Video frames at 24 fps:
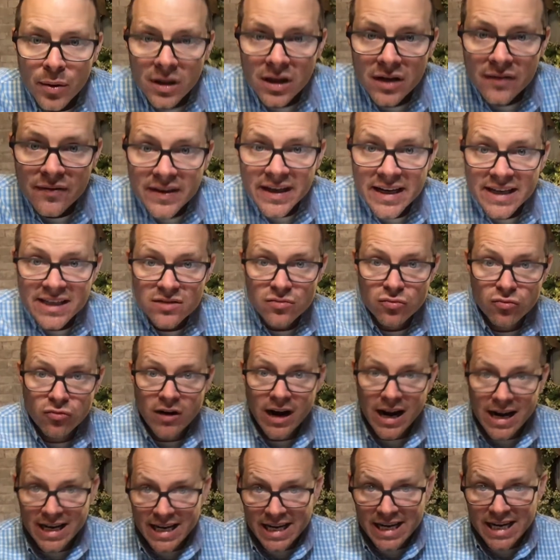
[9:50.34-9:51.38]
of these
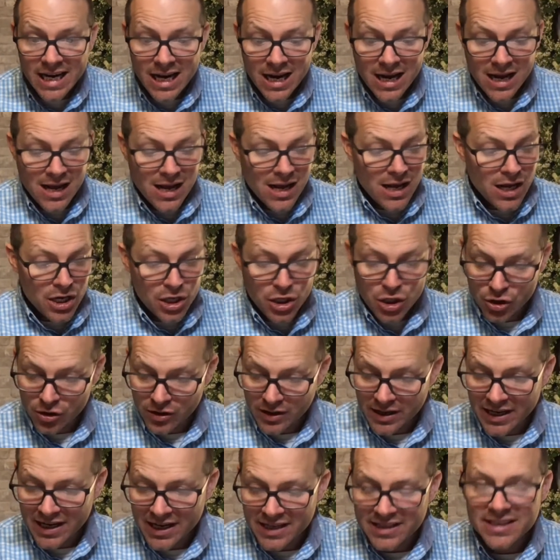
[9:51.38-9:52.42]
ready, you're
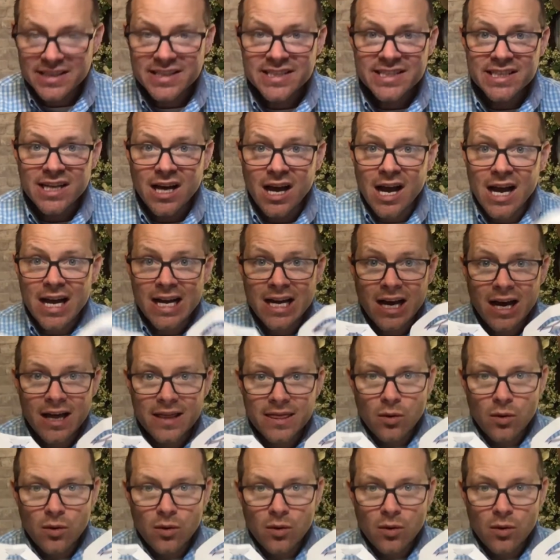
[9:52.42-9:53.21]
going to decide on the